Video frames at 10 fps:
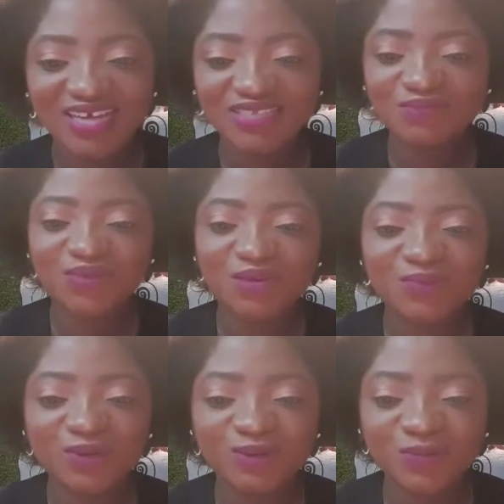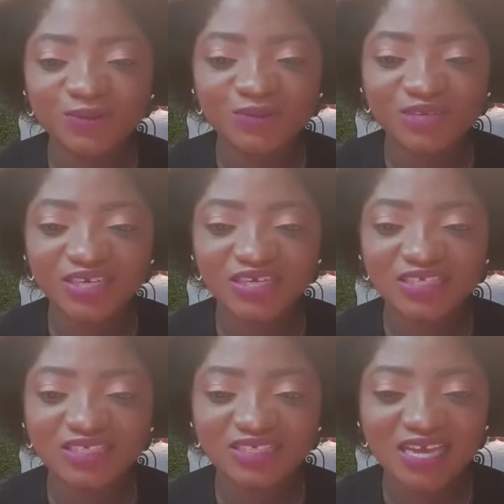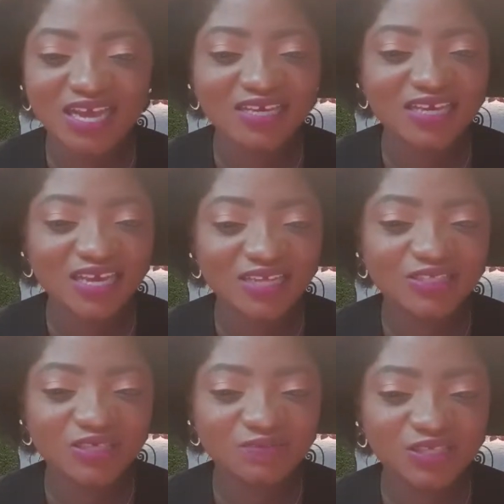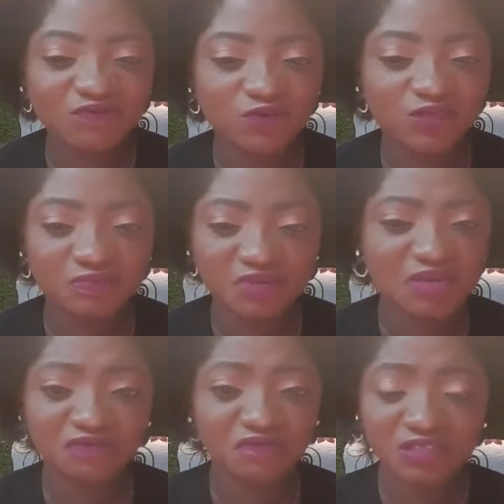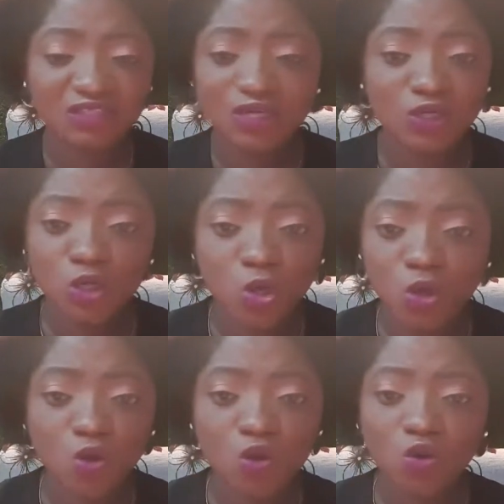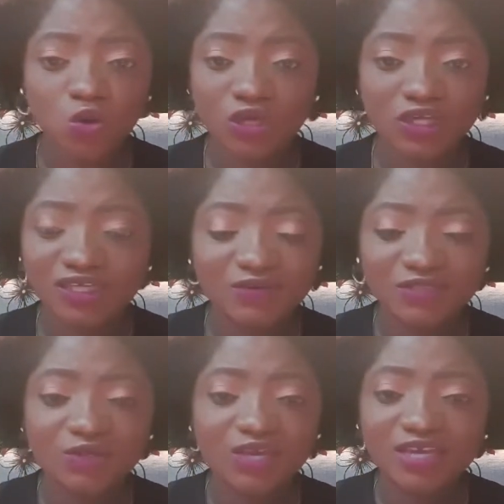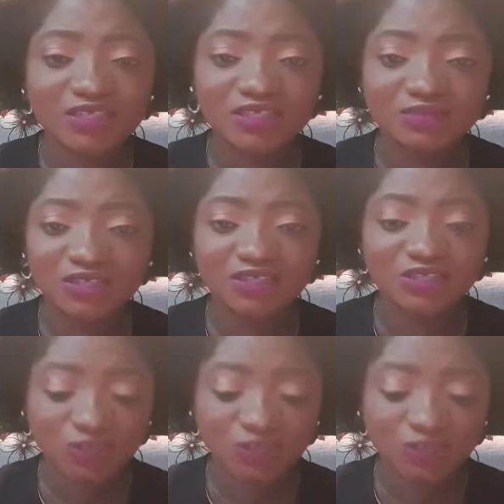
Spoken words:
At Barbara Omori, is there an age limit for the brand influencer? No, there is no age limit.